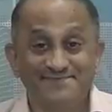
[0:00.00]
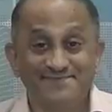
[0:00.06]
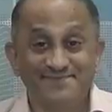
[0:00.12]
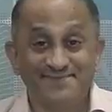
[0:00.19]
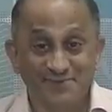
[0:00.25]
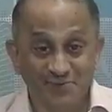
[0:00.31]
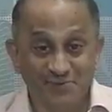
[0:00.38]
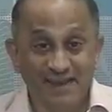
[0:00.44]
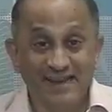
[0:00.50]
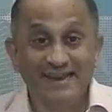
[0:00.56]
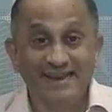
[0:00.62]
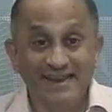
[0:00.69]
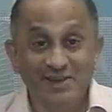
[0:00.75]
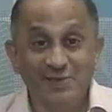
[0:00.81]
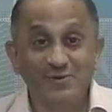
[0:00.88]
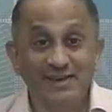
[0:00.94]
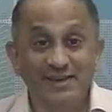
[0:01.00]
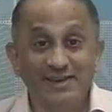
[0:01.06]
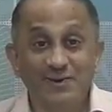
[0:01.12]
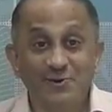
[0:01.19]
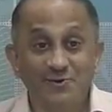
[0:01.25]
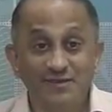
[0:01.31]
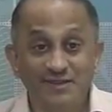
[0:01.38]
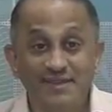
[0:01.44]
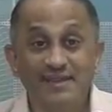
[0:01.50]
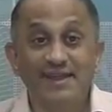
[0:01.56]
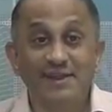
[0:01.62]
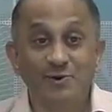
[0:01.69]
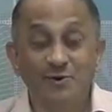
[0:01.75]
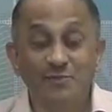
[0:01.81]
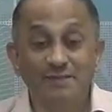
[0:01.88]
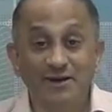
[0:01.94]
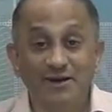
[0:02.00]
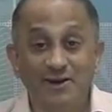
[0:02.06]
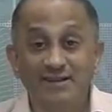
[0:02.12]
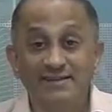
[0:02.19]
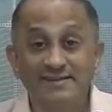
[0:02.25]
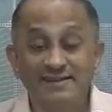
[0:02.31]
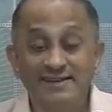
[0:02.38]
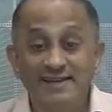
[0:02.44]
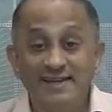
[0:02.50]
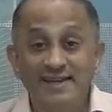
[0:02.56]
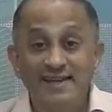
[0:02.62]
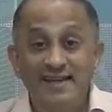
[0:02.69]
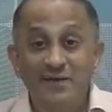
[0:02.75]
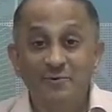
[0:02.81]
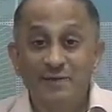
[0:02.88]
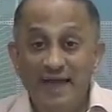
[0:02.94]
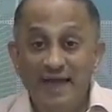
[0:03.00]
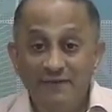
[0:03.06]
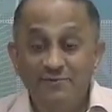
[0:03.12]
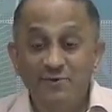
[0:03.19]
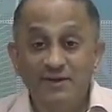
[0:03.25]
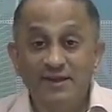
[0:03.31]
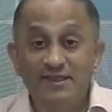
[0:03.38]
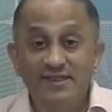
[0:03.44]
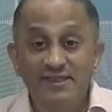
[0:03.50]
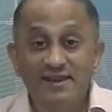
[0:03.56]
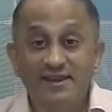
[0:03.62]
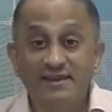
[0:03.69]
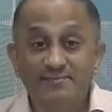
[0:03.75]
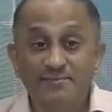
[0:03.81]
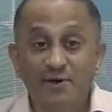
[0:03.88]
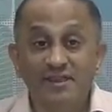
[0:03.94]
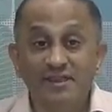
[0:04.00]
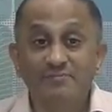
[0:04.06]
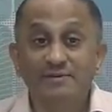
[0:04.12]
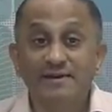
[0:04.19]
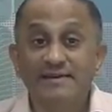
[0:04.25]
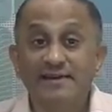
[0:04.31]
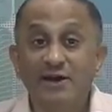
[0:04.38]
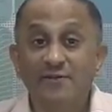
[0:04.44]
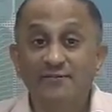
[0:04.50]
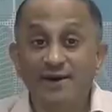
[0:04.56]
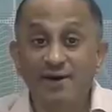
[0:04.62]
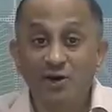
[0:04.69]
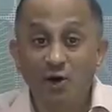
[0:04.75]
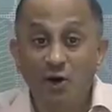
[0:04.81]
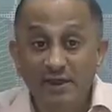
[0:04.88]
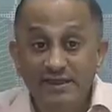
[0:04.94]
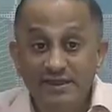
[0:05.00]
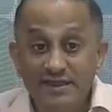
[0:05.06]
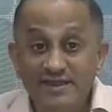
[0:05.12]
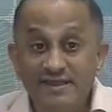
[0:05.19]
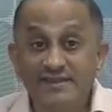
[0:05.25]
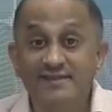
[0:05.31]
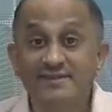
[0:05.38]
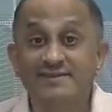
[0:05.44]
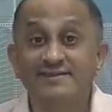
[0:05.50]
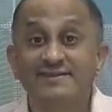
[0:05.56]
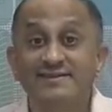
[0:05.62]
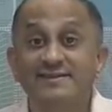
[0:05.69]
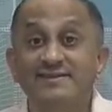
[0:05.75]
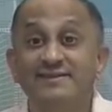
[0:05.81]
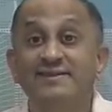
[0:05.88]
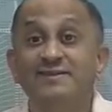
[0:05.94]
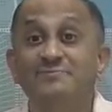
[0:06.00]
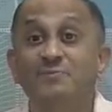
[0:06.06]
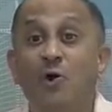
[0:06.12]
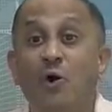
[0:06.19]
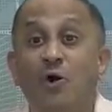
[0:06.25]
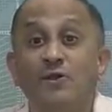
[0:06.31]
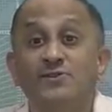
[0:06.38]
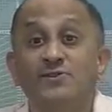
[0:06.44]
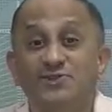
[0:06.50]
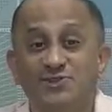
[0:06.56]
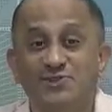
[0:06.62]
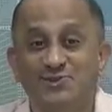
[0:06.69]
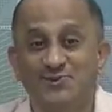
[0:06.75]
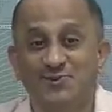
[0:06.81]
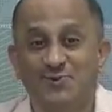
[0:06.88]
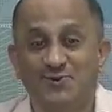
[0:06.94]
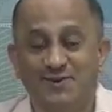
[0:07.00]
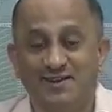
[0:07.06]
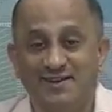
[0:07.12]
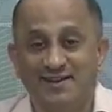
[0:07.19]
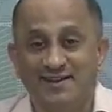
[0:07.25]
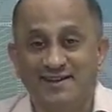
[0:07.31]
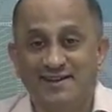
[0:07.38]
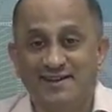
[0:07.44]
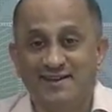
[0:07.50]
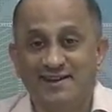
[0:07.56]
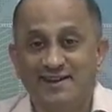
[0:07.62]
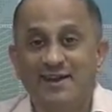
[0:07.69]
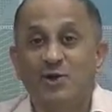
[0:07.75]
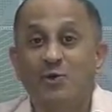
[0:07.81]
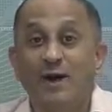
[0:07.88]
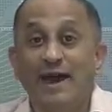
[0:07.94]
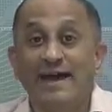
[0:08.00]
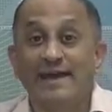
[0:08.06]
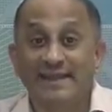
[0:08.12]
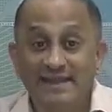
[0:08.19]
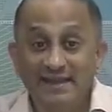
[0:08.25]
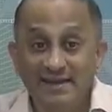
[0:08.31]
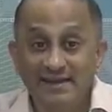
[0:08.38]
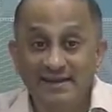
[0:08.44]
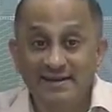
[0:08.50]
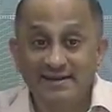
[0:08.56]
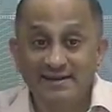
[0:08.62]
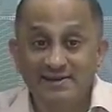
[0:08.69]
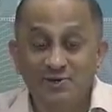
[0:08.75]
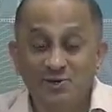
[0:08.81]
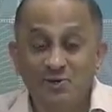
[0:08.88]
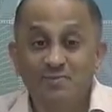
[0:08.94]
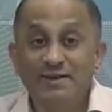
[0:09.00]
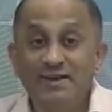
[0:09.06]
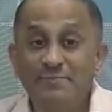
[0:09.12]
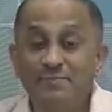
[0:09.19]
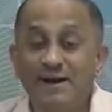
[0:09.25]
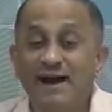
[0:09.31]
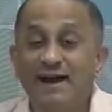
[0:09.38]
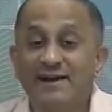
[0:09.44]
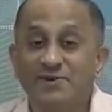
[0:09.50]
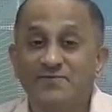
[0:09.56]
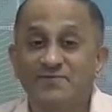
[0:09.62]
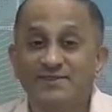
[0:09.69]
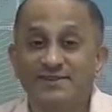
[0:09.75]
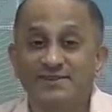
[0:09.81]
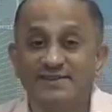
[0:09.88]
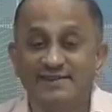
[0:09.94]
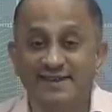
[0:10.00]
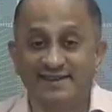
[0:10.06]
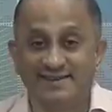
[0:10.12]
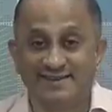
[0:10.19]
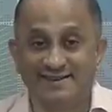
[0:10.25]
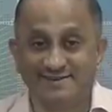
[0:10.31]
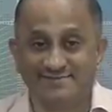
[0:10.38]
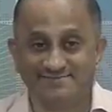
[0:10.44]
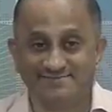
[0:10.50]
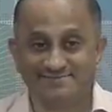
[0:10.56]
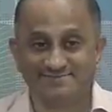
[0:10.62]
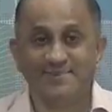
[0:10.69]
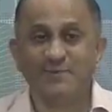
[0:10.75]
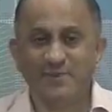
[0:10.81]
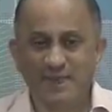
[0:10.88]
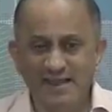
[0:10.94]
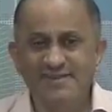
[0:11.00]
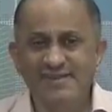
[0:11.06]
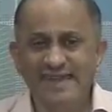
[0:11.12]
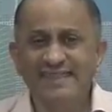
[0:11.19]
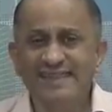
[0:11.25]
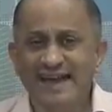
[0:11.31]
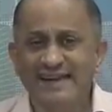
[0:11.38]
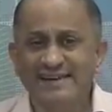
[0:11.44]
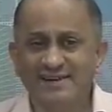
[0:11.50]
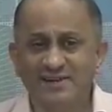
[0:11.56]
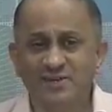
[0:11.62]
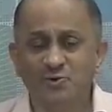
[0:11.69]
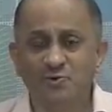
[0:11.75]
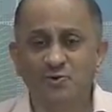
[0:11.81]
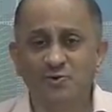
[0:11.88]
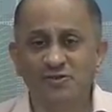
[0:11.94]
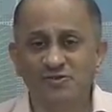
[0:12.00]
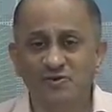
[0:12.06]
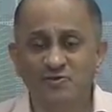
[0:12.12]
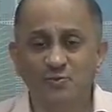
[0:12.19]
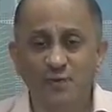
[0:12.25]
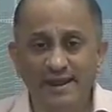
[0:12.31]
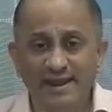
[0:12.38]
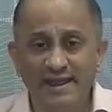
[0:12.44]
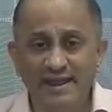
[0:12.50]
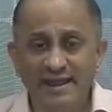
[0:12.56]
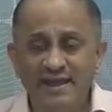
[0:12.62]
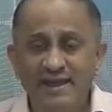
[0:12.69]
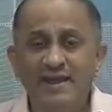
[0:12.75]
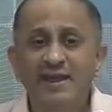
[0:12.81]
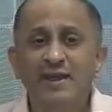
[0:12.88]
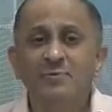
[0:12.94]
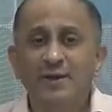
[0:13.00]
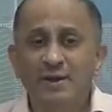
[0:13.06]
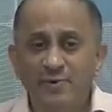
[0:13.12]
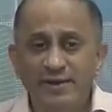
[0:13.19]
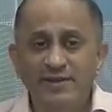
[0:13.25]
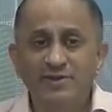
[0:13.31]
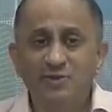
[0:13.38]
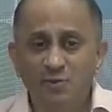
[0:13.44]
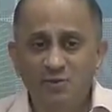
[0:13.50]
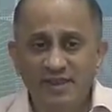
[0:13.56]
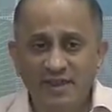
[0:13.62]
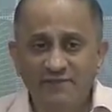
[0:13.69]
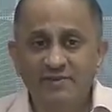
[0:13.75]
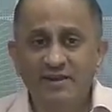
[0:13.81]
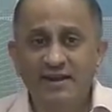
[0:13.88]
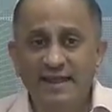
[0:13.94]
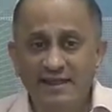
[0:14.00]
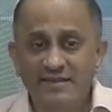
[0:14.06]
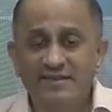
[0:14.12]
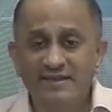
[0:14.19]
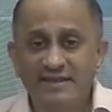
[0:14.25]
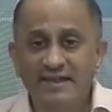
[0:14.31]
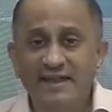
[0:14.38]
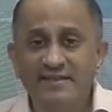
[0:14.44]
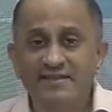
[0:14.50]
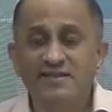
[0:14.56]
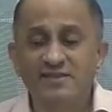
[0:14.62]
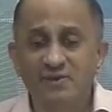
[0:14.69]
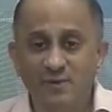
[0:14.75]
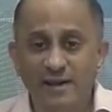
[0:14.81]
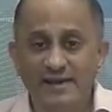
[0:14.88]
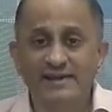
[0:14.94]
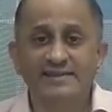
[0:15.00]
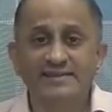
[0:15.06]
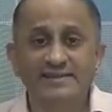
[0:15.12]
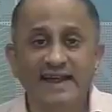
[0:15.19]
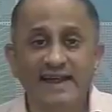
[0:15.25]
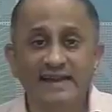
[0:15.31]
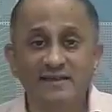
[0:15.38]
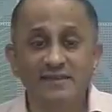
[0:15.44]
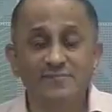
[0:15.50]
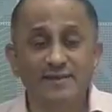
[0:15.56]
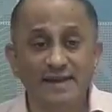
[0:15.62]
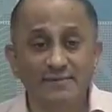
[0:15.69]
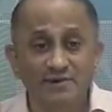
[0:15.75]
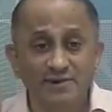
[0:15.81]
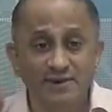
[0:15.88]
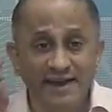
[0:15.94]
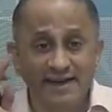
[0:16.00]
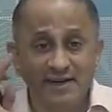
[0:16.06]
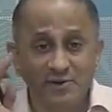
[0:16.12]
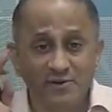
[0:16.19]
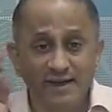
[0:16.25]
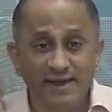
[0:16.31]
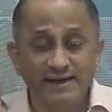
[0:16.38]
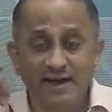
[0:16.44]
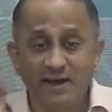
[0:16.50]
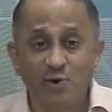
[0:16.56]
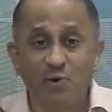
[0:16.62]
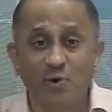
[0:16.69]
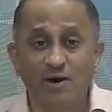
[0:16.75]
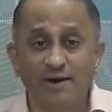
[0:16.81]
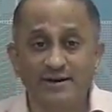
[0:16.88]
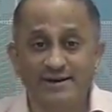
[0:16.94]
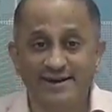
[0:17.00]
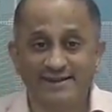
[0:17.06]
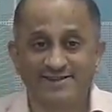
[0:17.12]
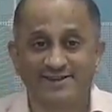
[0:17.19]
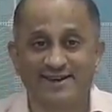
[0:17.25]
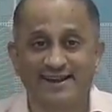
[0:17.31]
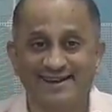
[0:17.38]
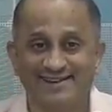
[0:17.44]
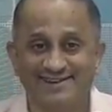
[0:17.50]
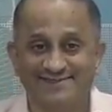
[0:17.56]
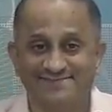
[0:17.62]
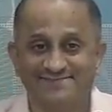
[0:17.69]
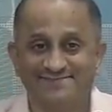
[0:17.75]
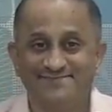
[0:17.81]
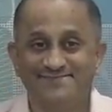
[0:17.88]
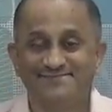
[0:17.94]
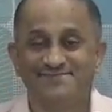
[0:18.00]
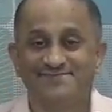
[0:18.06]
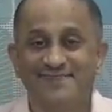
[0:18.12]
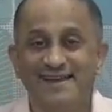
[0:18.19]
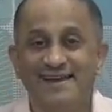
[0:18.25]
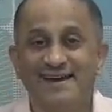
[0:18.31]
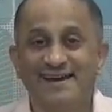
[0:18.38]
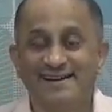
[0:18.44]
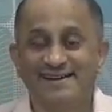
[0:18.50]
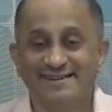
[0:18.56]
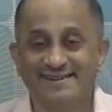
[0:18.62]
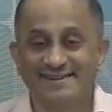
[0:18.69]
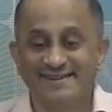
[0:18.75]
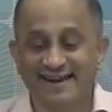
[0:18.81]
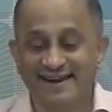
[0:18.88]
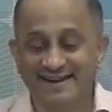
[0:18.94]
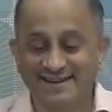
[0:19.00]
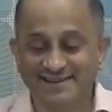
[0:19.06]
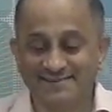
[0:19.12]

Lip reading: So, we will need to include 0, because we have to consider the possibility of a constant term also requiring to be a part of the signal. We will see that in due course, do not worry. We are going to do several exercises to understand this, but I am trying to get our coordinates right in our understanding.